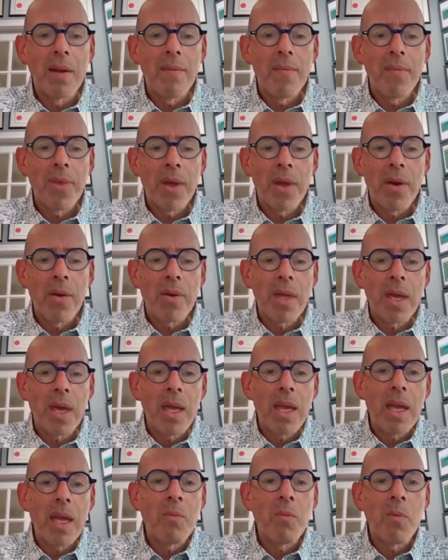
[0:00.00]
Okay,
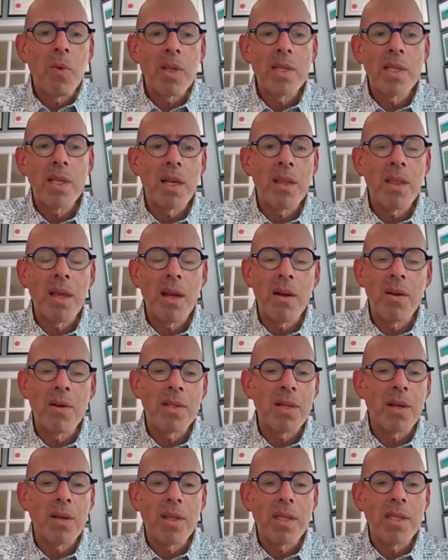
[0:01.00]
and what's on there is
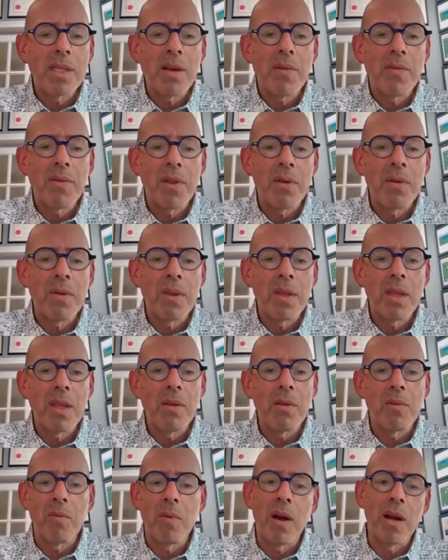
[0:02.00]
all the stuff that
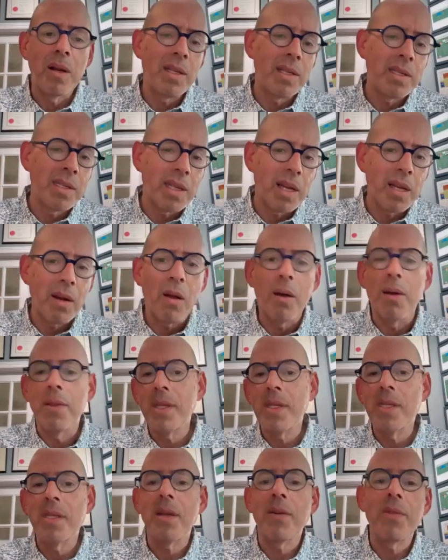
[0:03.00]
Rania's done, all the
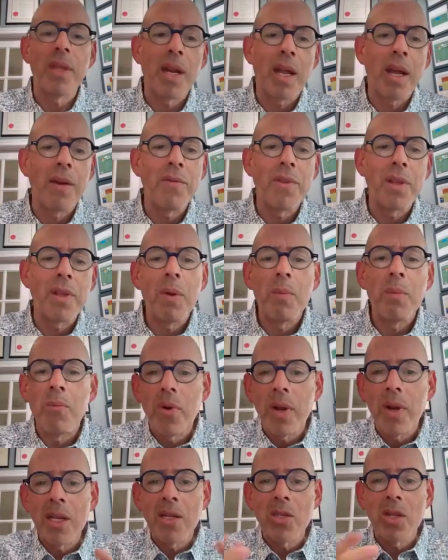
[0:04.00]
stuff that I've done. We bring
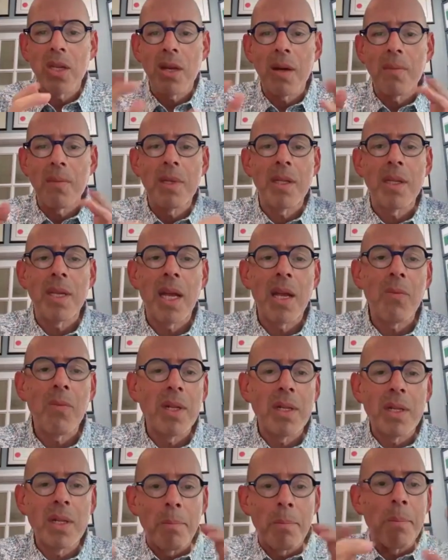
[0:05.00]
each other up to date. We
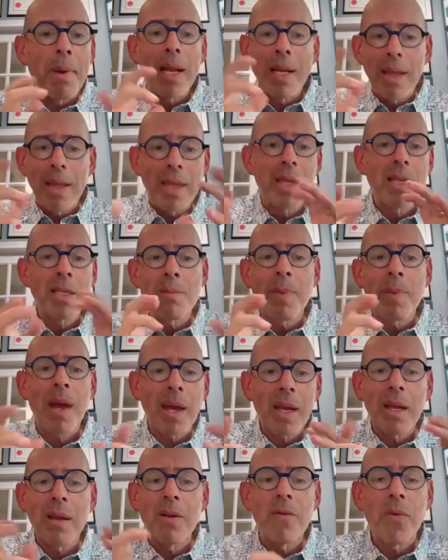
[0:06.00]
debate things back
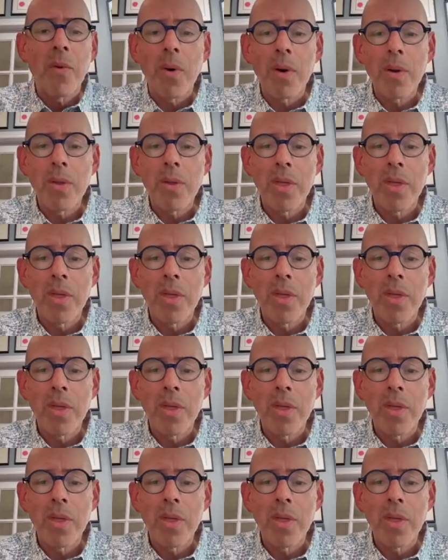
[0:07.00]
and forth.